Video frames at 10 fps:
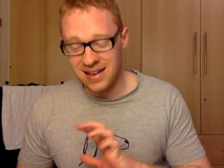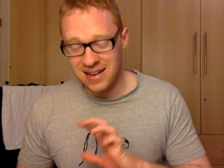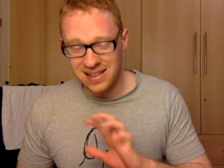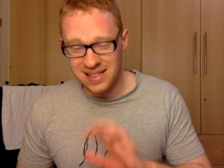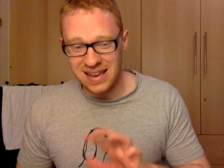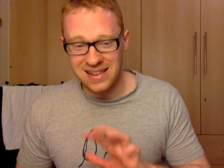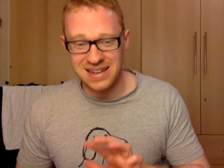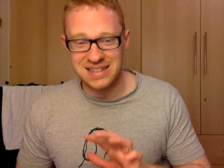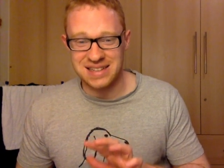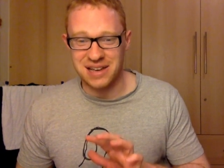clearly
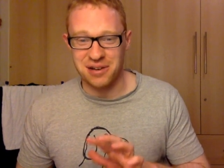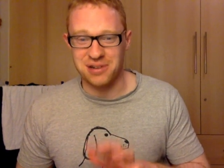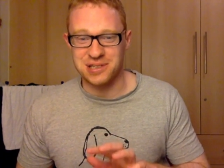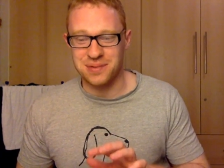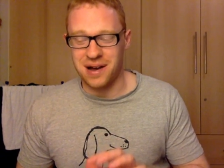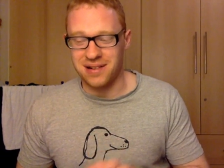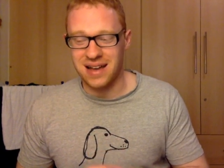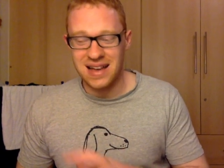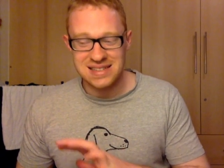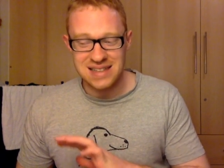just like goes around
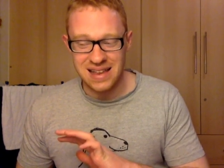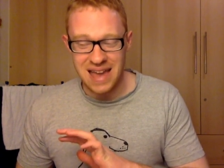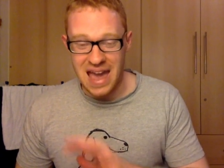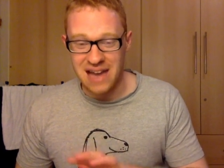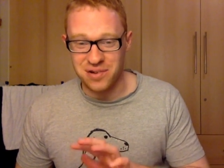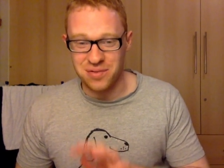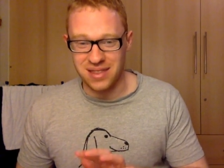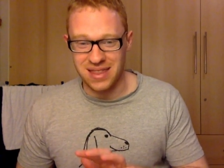telling everyone